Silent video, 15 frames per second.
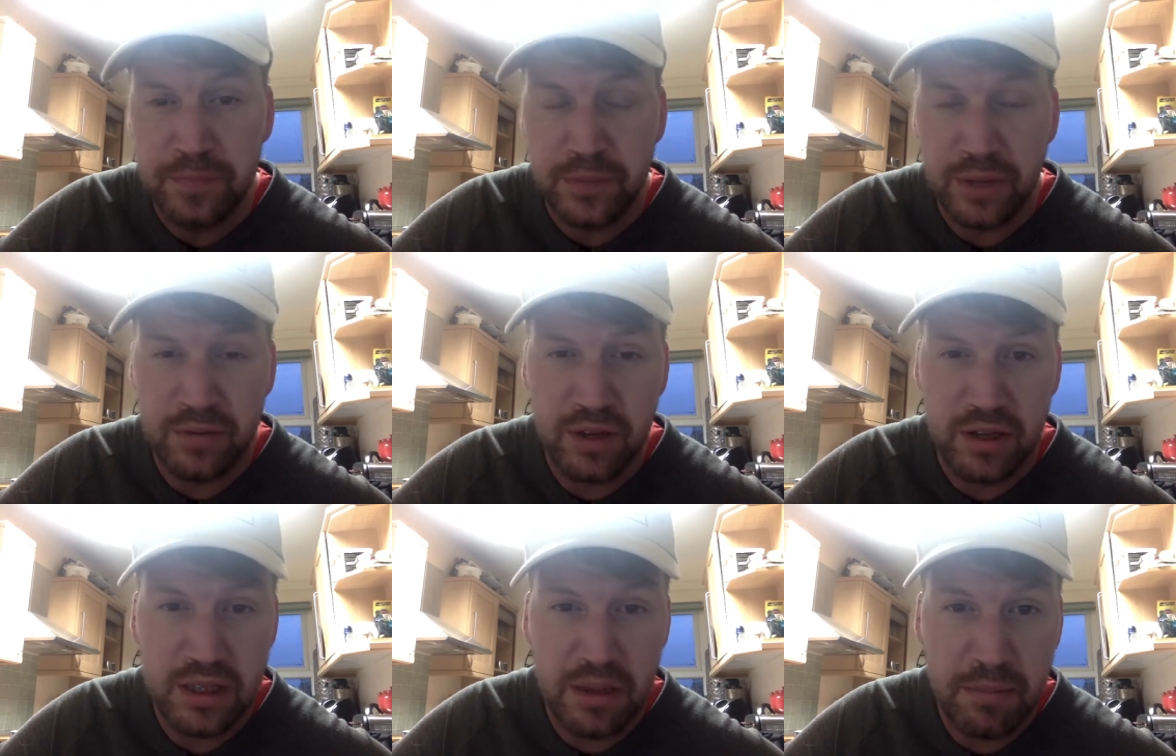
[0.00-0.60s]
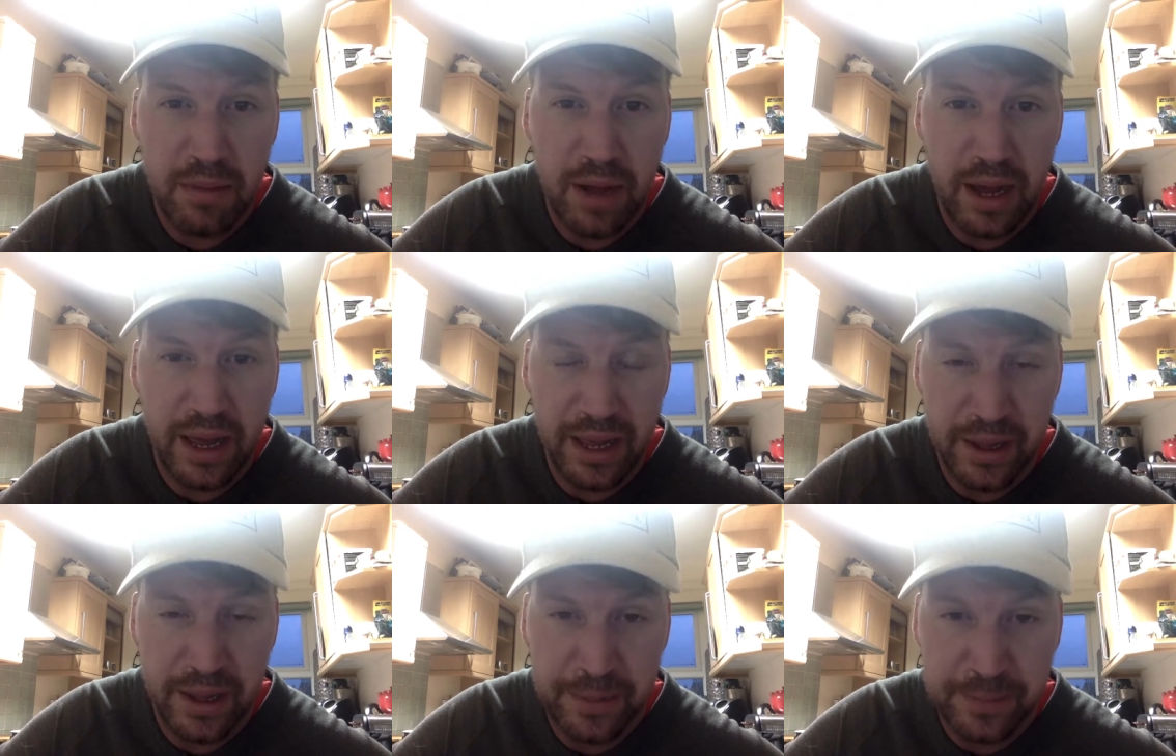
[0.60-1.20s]
I've just done
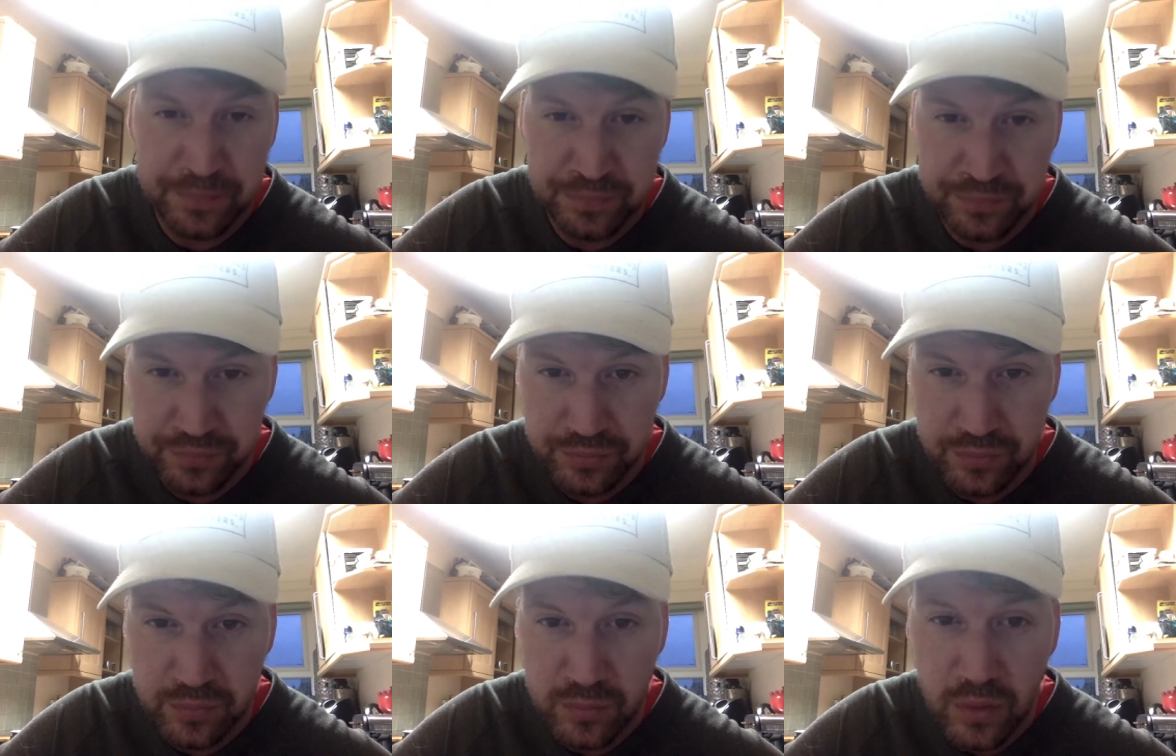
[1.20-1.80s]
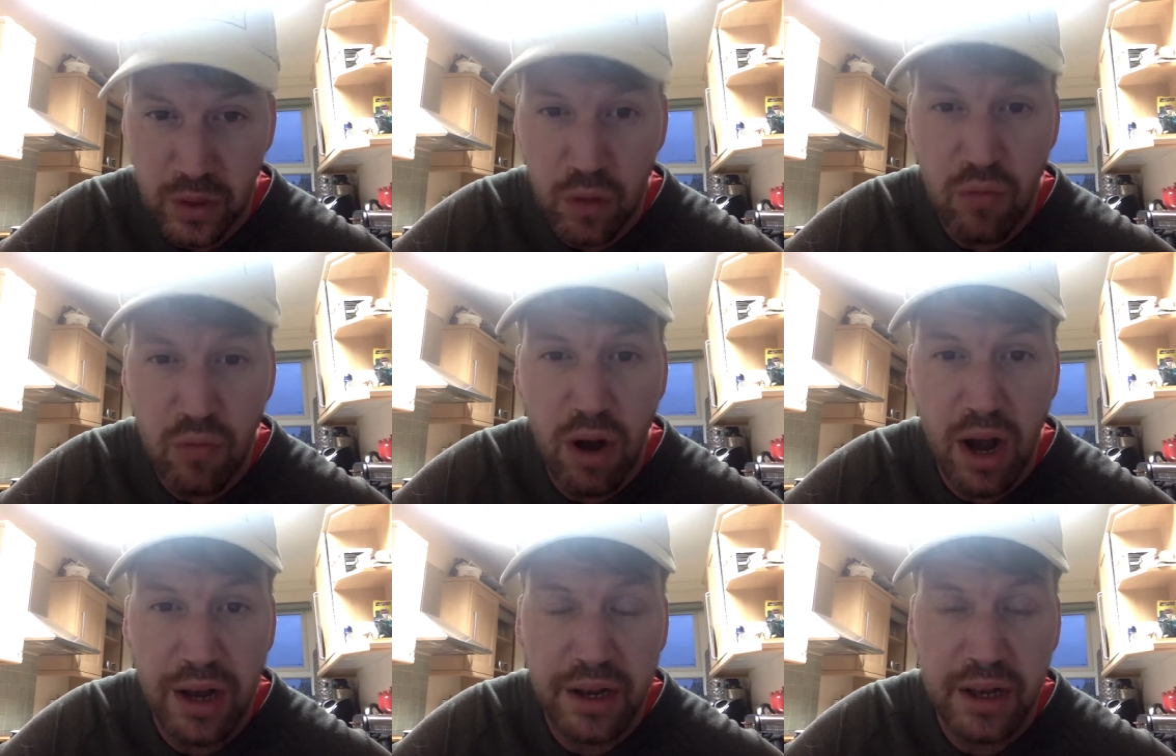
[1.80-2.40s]
my
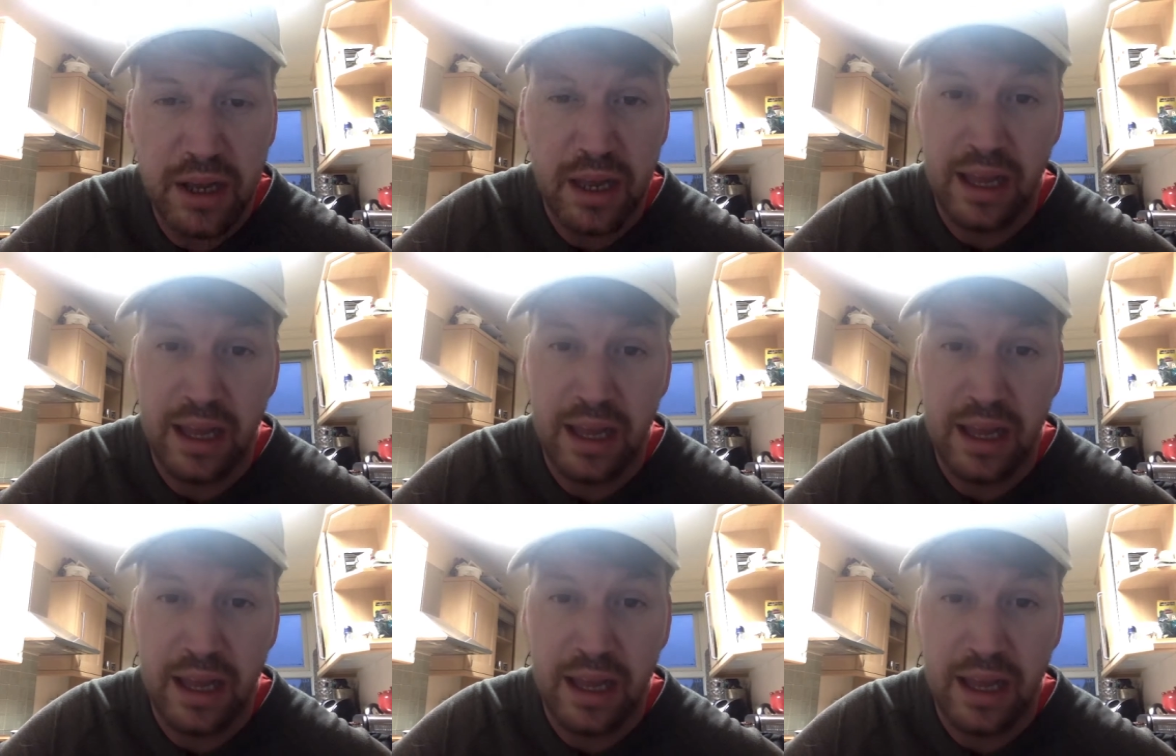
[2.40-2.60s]
run